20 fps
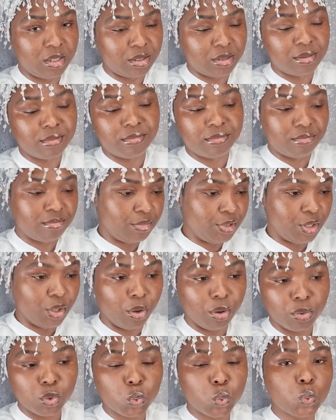these,
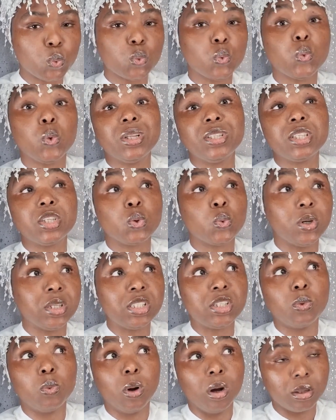you know,
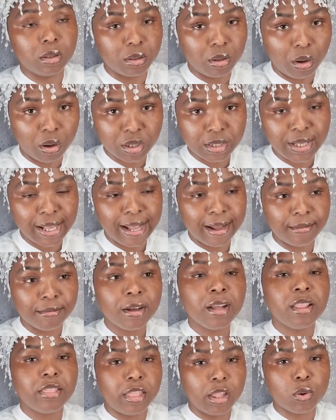2021 dogs
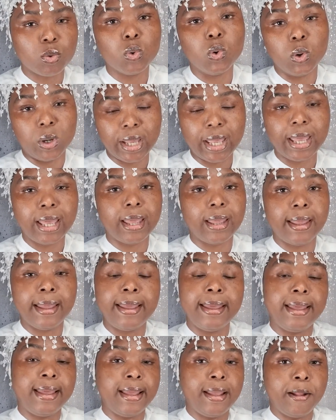have, they're okay.
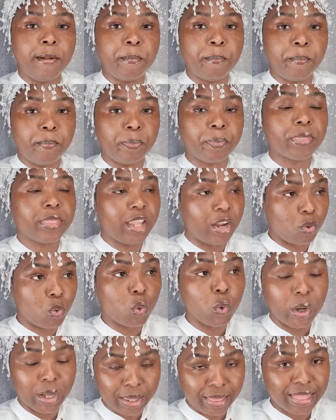
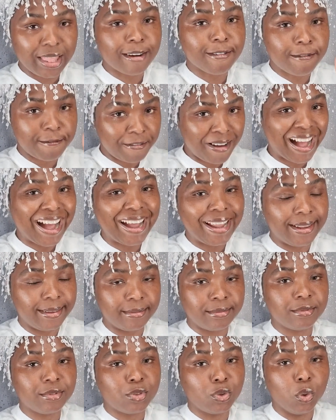They're okay, they're
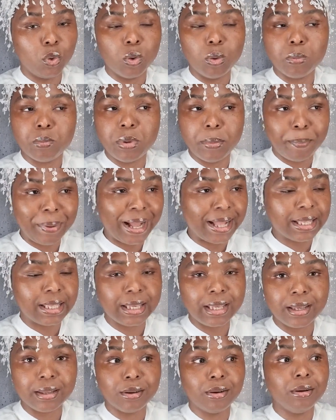fine. Don't be
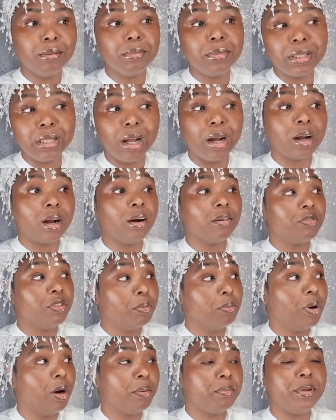panicking, oh, my dog have
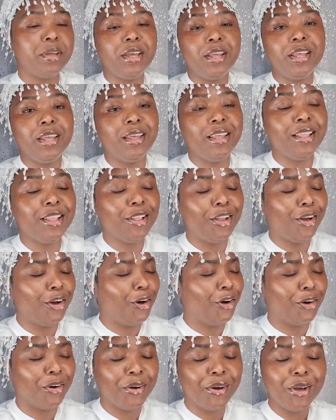the MOTB.
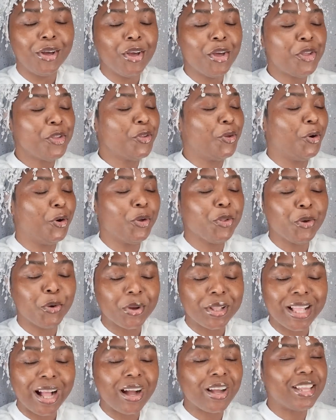No,
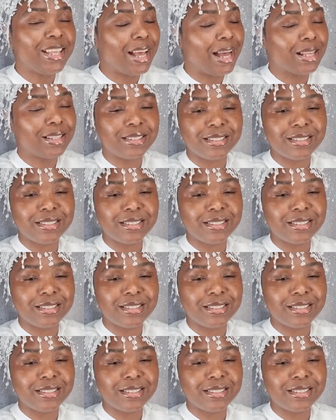not